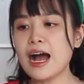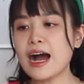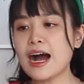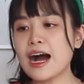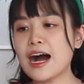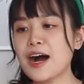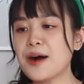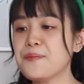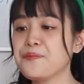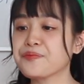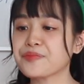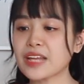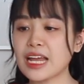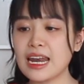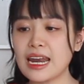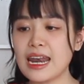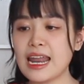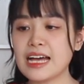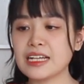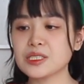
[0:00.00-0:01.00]

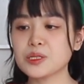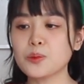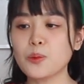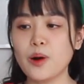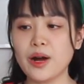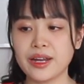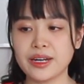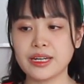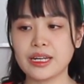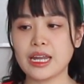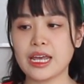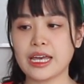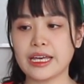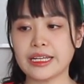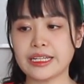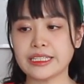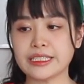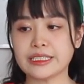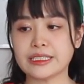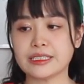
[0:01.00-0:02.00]
Last one
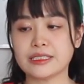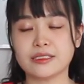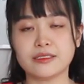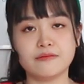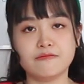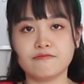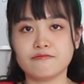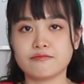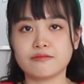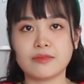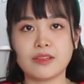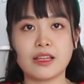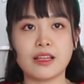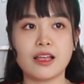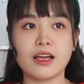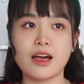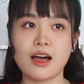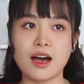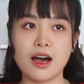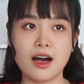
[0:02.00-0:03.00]
is
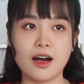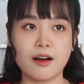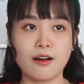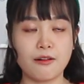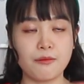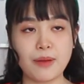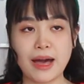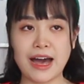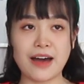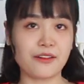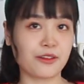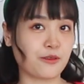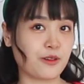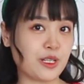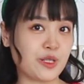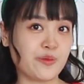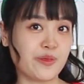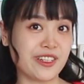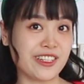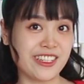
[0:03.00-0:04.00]
about
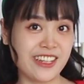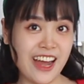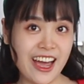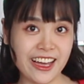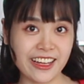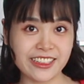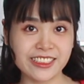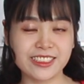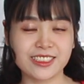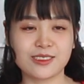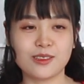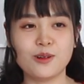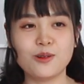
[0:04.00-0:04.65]
Christmas snacks.